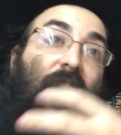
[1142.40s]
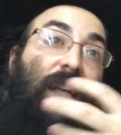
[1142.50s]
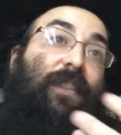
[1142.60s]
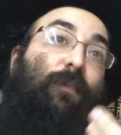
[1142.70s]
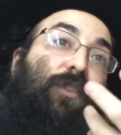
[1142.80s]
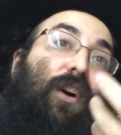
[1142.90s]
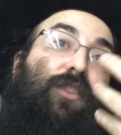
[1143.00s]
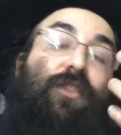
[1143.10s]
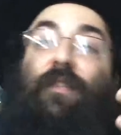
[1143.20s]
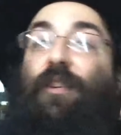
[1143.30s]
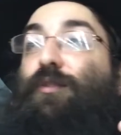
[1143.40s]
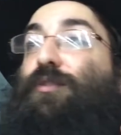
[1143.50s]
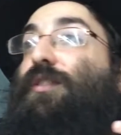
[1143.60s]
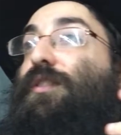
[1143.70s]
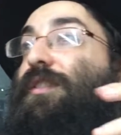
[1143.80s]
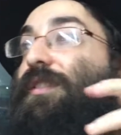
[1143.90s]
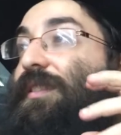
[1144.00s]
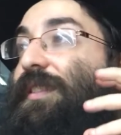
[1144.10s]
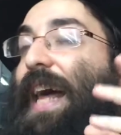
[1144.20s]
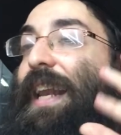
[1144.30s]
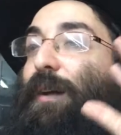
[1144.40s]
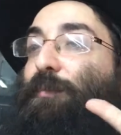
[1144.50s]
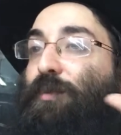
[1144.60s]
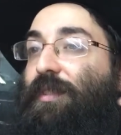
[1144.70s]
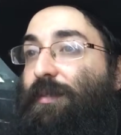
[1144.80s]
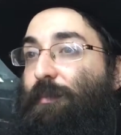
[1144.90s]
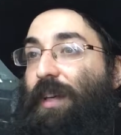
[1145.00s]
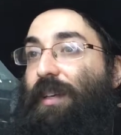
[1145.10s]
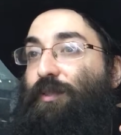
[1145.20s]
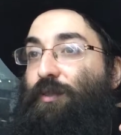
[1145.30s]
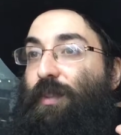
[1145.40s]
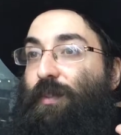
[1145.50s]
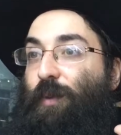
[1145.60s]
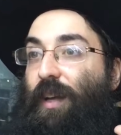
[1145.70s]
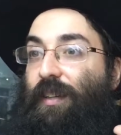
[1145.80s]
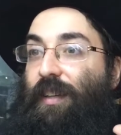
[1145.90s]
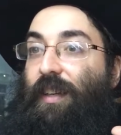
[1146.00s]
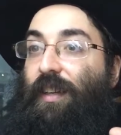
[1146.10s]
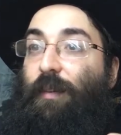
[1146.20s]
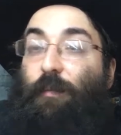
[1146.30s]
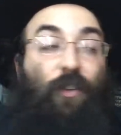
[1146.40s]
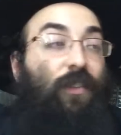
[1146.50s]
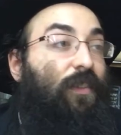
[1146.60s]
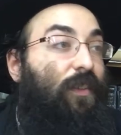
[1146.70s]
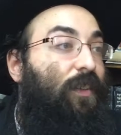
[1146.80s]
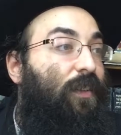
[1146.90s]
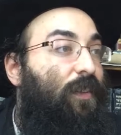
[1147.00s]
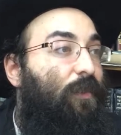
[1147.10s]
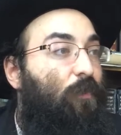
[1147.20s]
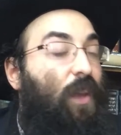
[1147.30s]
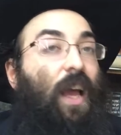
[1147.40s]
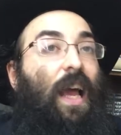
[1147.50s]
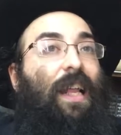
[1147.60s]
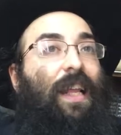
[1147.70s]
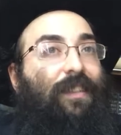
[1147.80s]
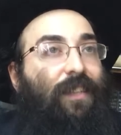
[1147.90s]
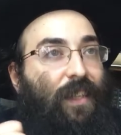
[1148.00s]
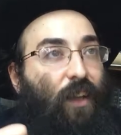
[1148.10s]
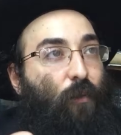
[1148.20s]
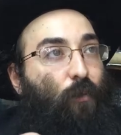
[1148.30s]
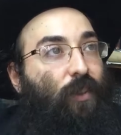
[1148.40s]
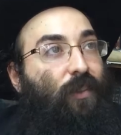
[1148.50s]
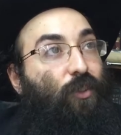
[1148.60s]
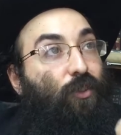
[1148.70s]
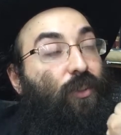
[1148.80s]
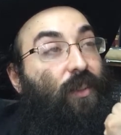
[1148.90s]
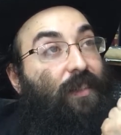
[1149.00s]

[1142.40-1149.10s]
it seems that Rogatchover also learns that helps with the smicha issue as well. Because it's, in other words, you're